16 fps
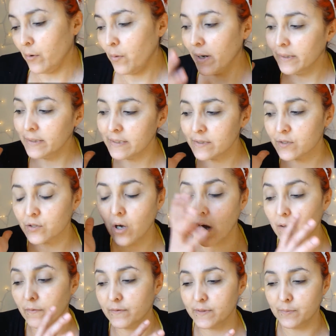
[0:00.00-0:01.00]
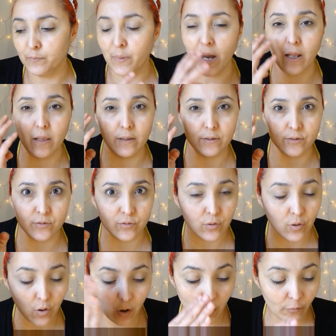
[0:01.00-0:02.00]
want a soft balance
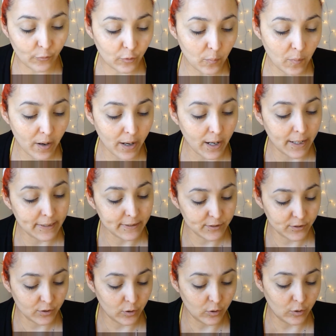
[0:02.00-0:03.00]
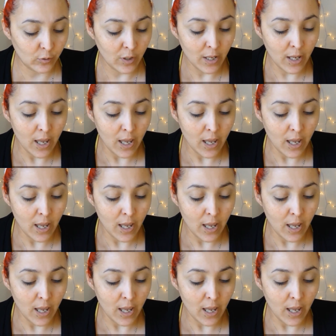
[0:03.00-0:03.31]
all through my eye, so